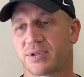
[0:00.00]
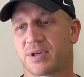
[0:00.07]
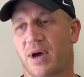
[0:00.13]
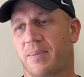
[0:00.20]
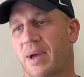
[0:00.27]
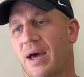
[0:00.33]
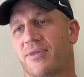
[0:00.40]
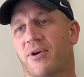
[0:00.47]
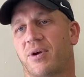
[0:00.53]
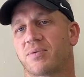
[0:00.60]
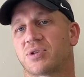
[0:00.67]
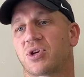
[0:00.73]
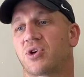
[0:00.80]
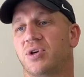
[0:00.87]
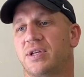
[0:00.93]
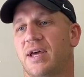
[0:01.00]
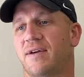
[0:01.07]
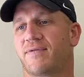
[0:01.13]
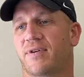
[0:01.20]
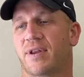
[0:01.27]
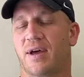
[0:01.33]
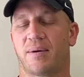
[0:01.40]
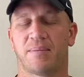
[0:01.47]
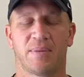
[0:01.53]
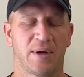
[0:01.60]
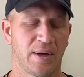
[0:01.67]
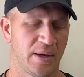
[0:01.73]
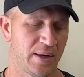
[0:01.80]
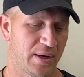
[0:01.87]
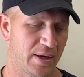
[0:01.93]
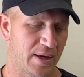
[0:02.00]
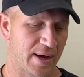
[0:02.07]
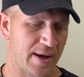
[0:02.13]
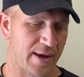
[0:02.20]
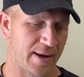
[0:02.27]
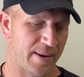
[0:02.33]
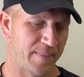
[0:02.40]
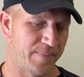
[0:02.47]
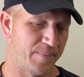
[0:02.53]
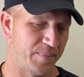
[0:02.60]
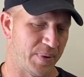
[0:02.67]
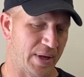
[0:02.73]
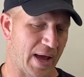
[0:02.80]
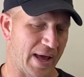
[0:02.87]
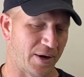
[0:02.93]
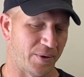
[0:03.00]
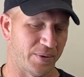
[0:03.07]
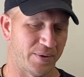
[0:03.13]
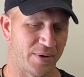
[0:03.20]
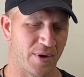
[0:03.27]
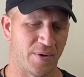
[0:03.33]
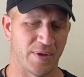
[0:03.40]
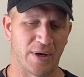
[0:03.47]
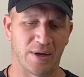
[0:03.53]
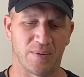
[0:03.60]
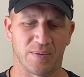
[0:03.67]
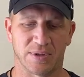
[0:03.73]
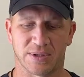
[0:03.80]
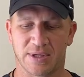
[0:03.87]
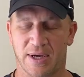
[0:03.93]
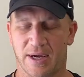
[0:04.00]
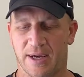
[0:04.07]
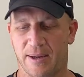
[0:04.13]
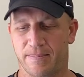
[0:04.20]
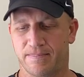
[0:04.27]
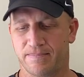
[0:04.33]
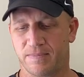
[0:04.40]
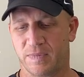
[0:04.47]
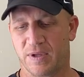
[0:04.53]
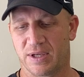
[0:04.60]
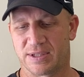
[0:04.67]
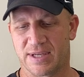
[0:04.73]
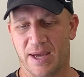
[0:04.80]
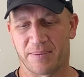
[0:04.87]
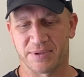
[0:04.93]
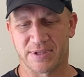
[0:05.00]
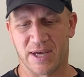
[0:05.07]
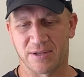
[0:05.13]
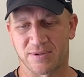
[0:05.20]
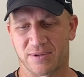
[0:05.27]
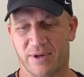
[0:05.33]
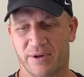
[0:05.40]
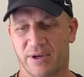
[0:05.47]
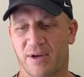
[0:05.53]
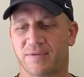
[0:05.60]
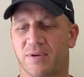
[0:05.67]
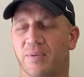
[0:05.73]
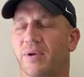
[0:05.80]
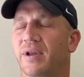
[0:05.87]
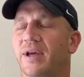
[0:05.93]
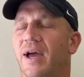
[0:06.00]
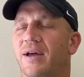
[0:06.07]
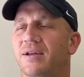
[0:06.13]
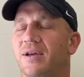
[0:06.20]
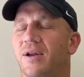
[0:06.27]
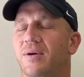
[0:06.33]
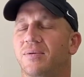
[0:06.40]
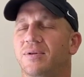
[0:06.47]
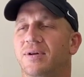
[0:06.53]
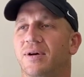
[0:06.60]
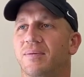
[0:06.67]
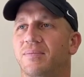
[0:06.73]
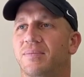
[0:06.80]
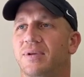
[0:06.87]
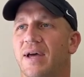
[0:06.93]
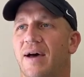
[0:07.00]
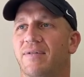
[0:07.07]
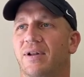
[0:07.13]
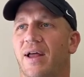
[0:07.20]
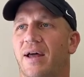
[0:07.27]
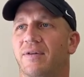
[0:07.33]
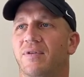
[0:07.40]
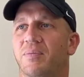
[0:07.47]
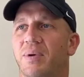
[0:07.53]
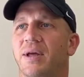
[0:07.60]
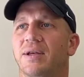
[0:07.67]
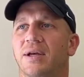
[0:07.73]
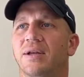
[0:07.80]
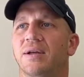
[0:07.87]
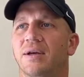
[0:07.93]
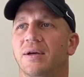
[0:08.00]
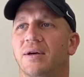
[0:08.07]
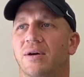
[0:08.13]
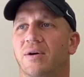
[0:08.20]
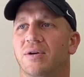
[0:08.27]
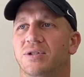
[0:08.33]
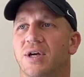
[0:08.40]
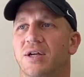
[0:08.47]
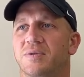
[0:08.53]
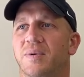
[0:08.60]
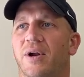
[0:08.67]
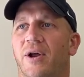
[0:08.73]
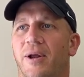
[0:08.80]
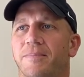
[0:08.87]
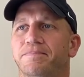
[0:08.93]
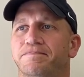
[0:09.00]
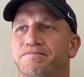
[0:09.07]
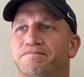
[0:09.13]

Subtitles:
So, I mean, I thought it was a good day for them, but I don't know that it was, the sample size was long enough to really, you know, to have a lot of opinion or judgment on it.